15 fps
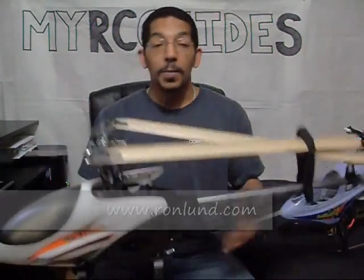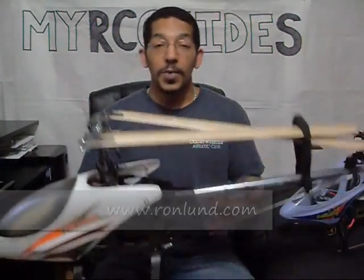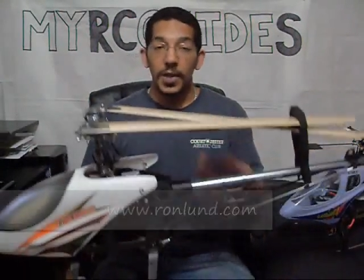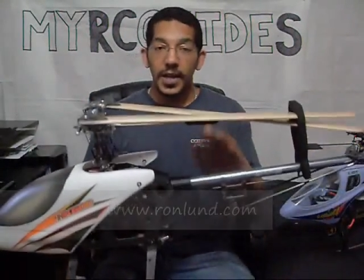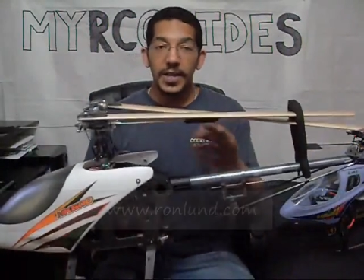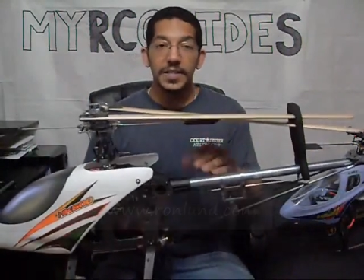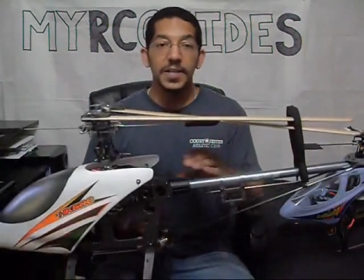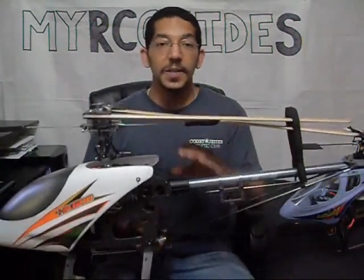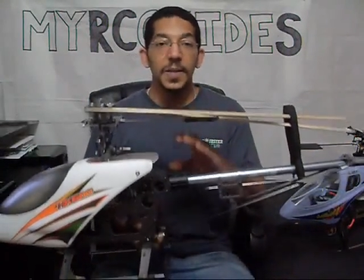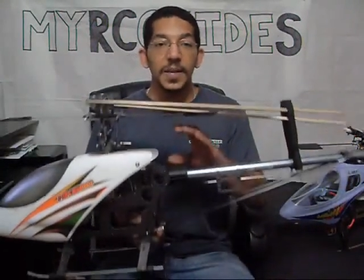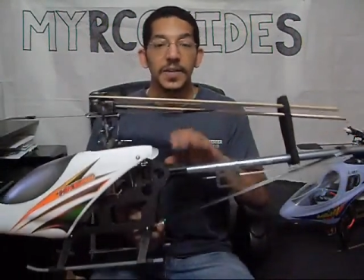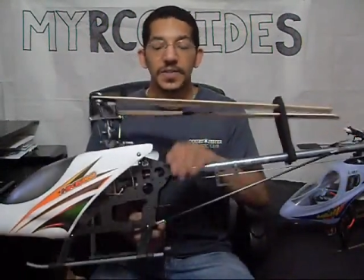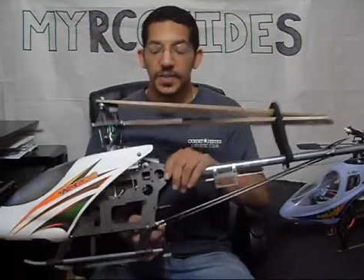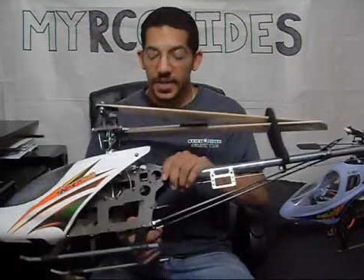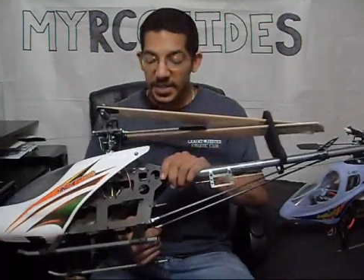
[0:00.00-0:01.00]
But like I said,
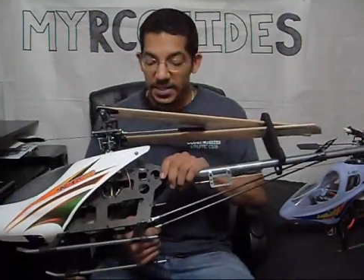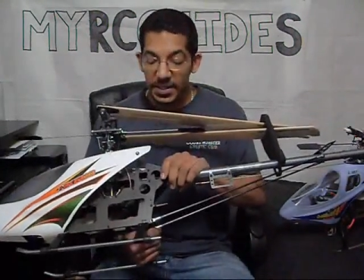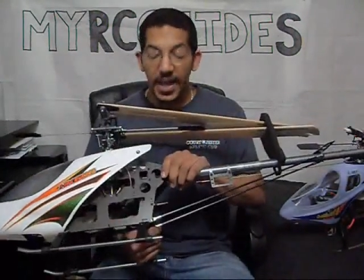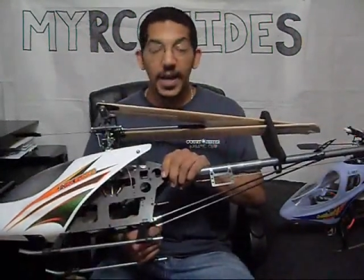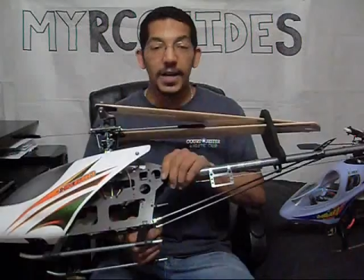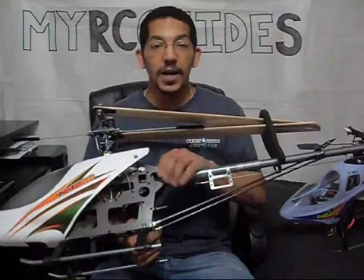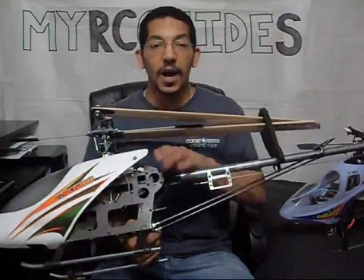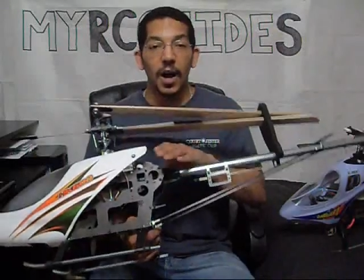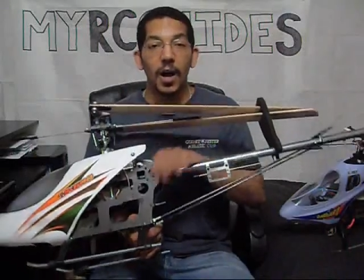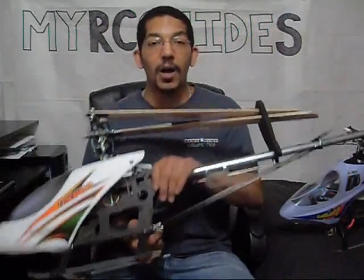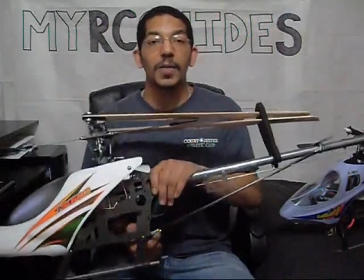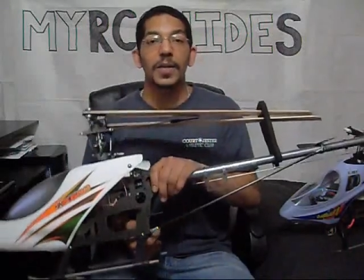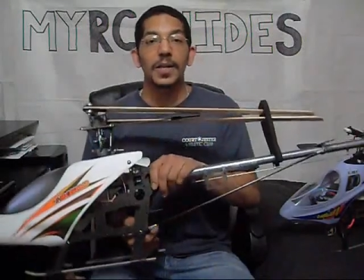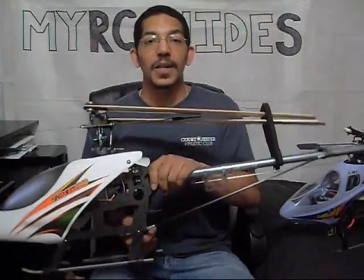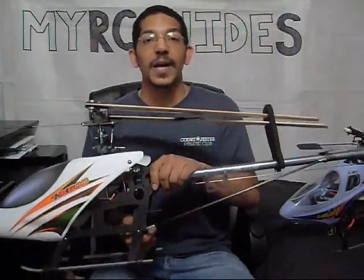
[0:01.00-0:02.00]
they stock
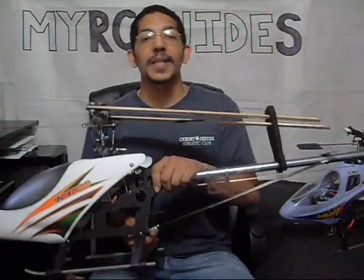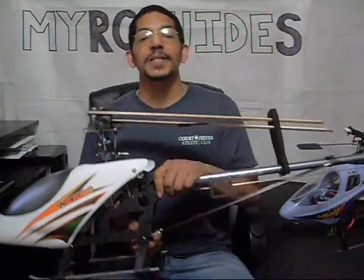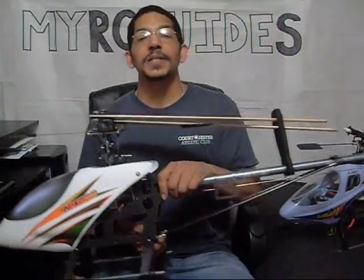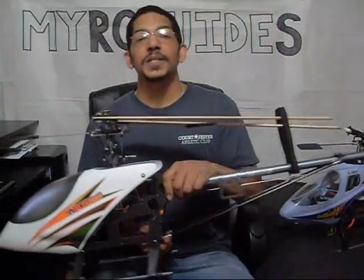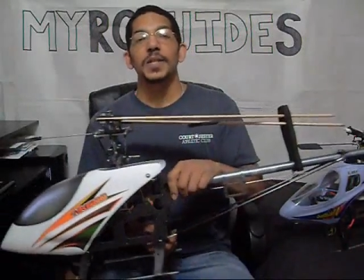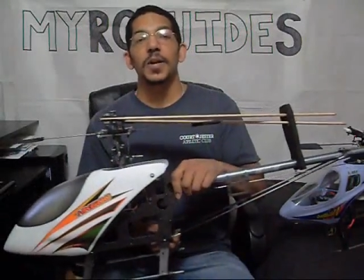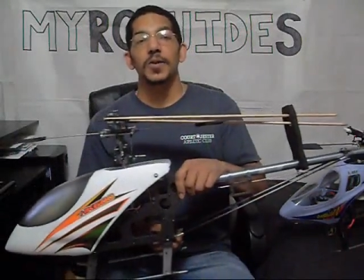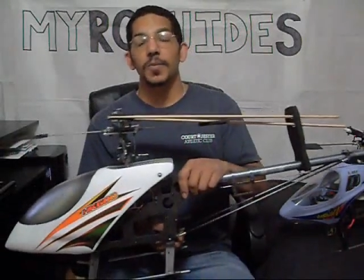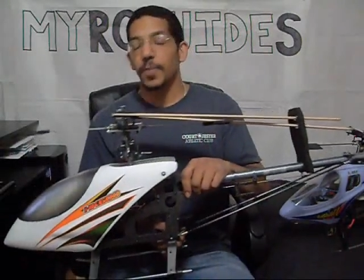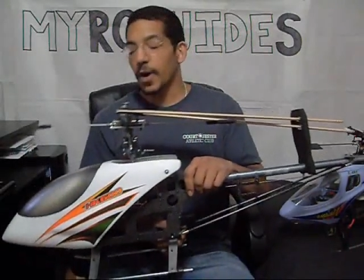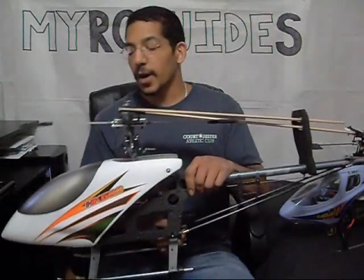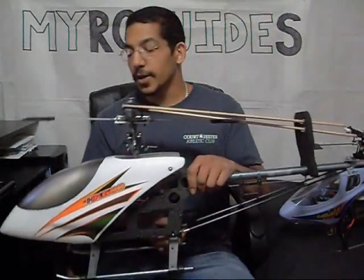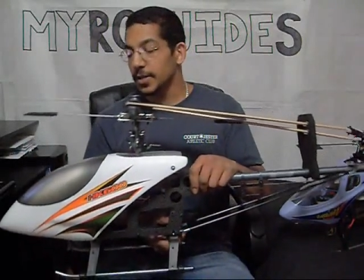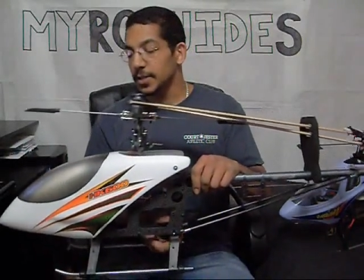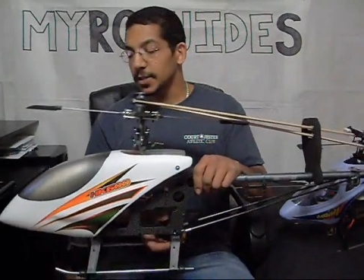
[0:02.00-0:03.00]
all the Align 600
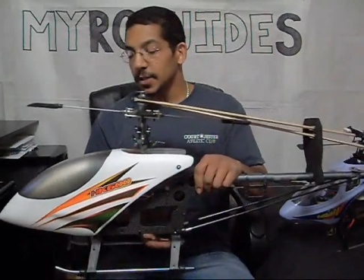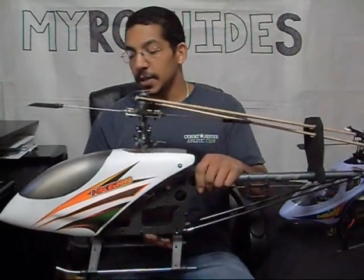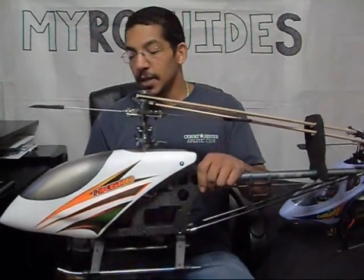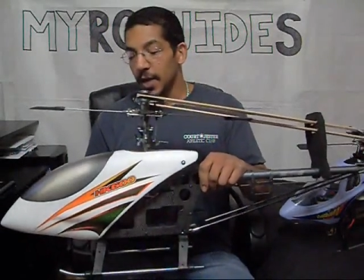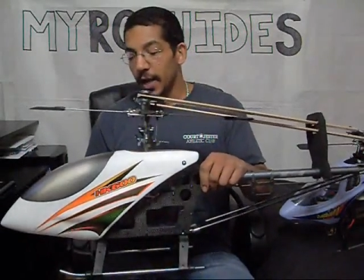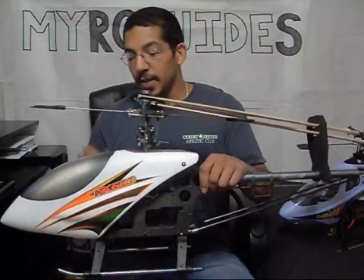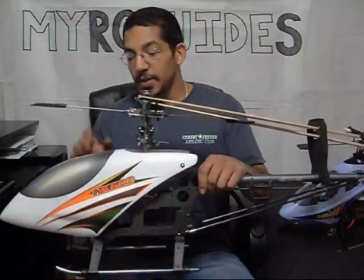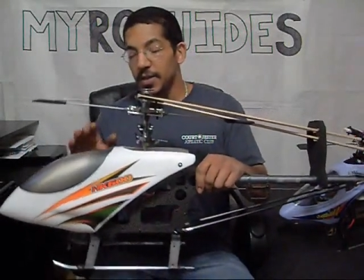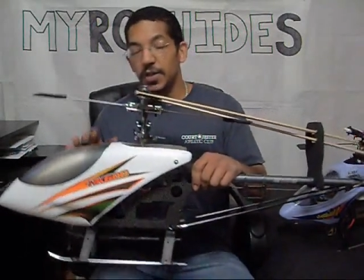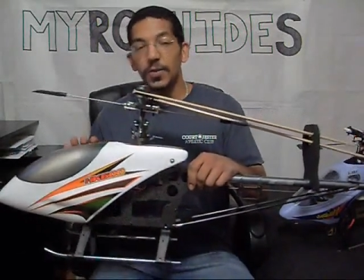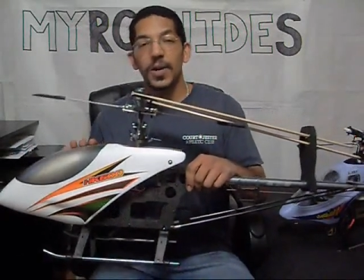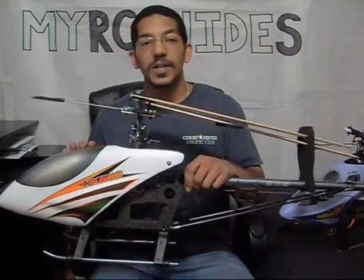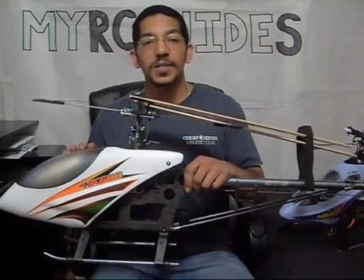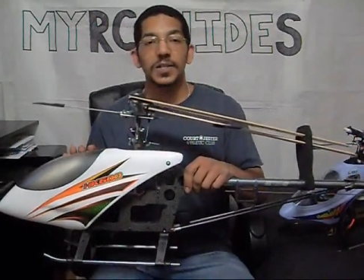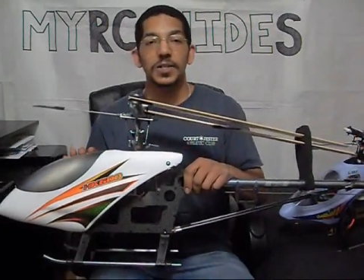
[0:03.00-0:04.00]
parts, the
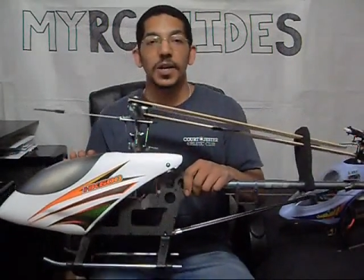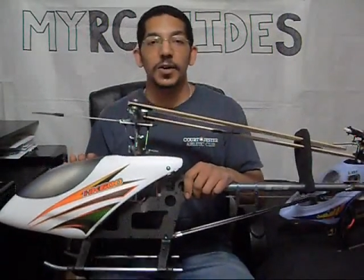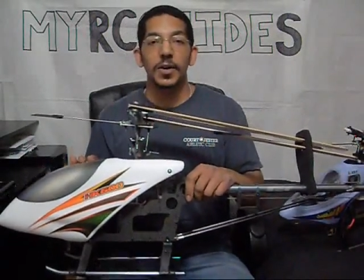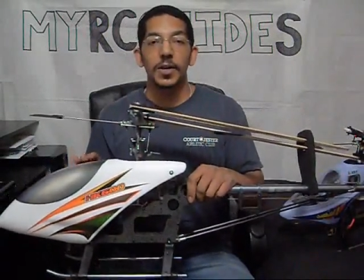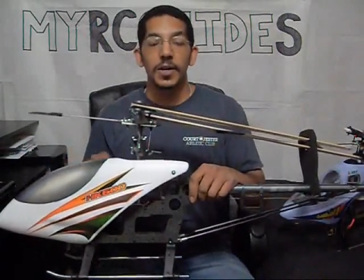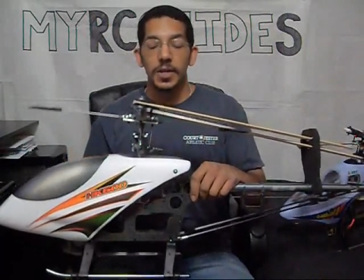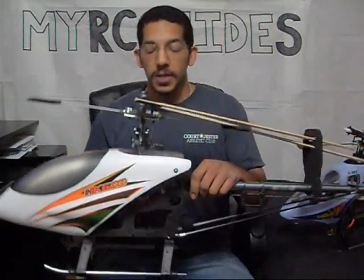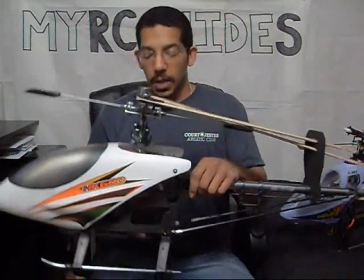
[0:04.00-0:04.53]
T-Rex 600.